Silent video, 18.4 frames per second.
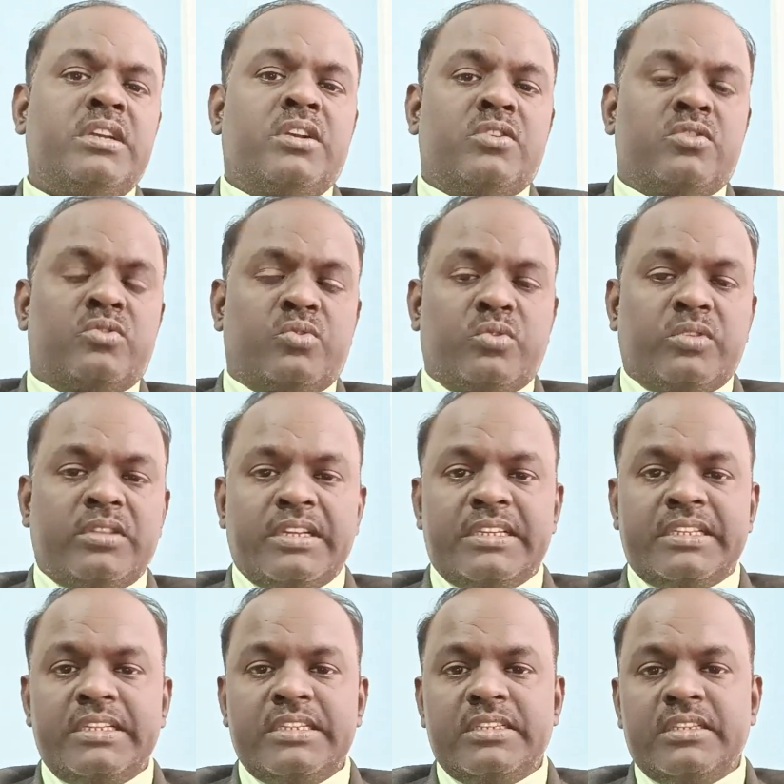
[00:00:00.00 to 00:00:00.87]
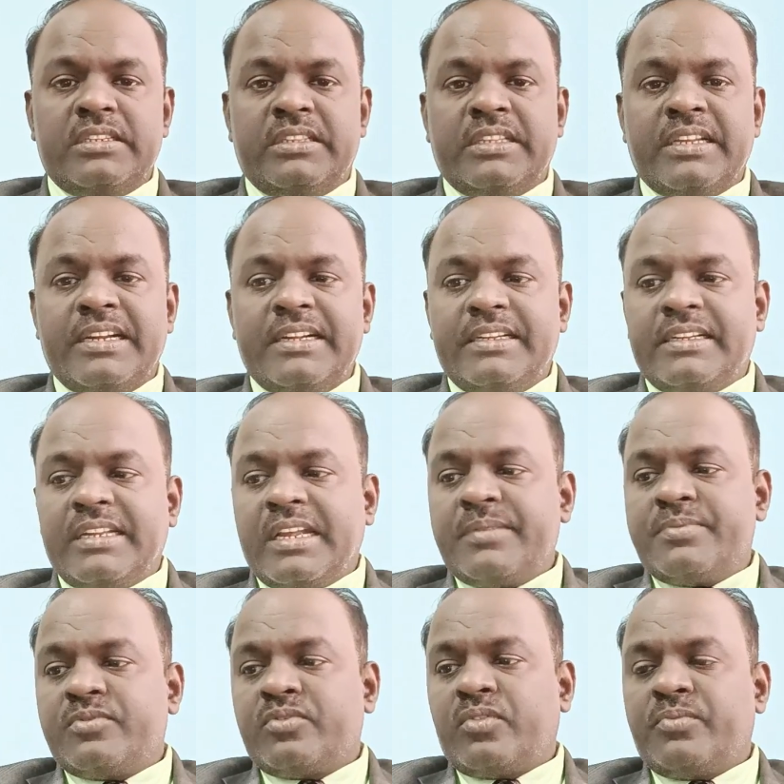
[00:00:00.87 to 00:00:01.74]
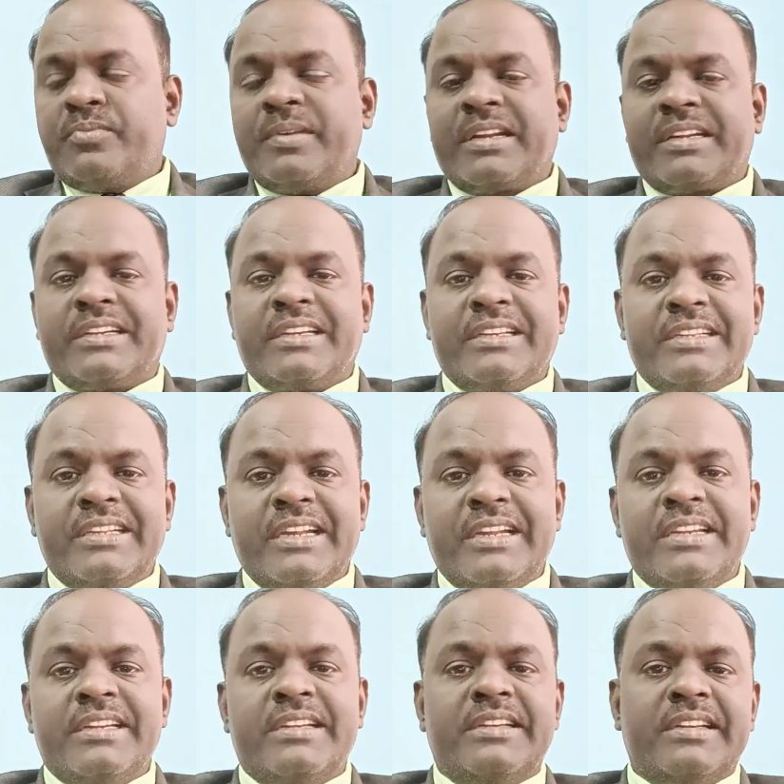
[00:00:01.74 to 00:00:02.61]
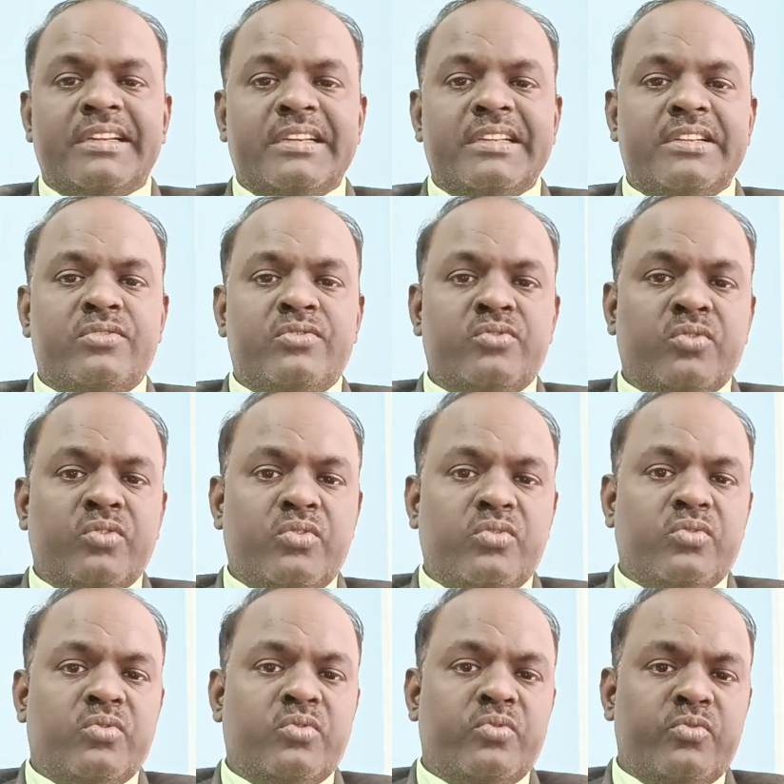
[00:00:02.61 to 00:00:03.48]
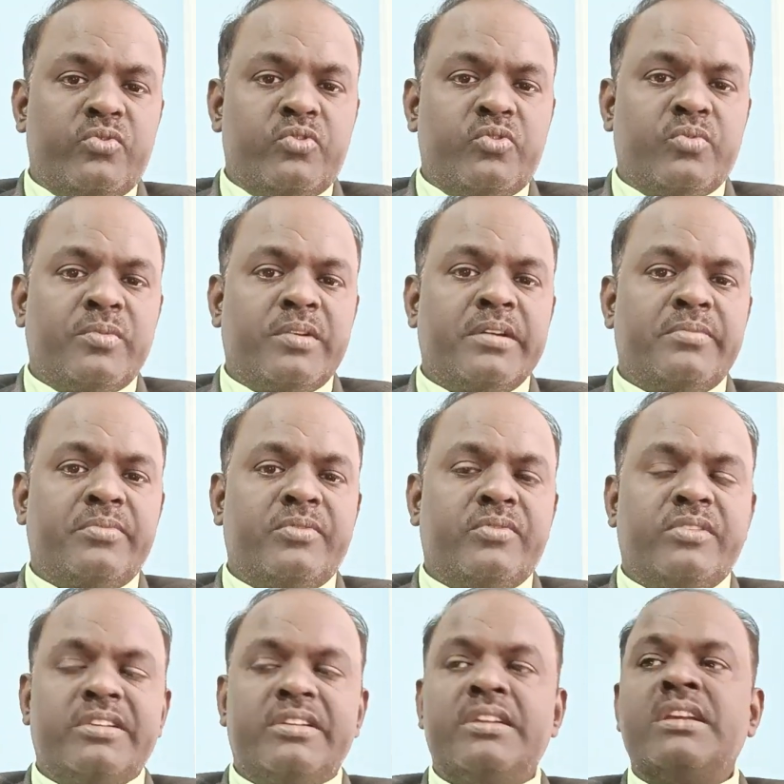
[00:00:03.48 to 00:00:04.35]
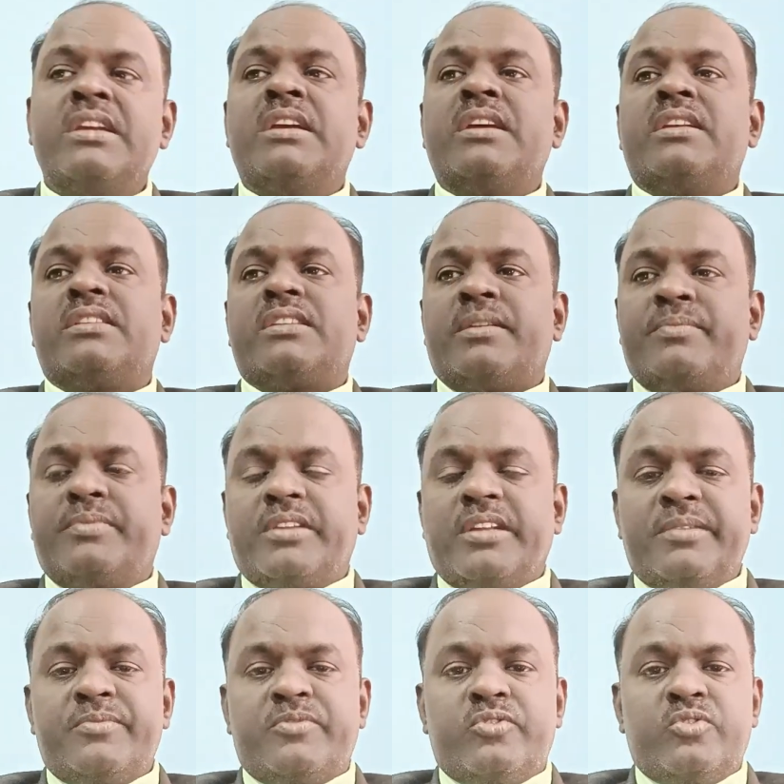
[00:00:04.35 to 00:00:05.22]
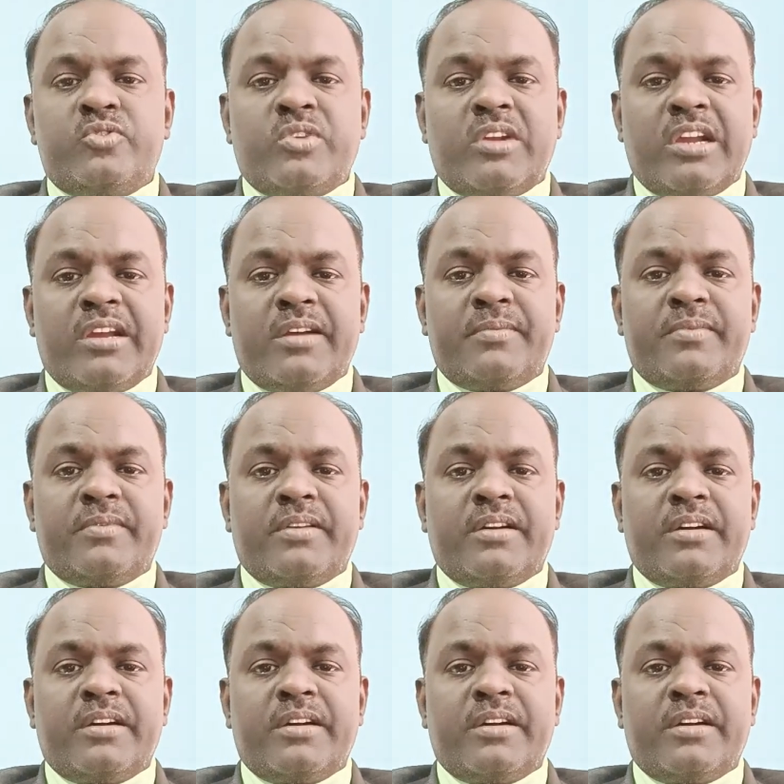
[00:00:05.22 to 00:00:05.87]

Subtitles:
so that is that types of bacteria enter in your human body. Sometimes you have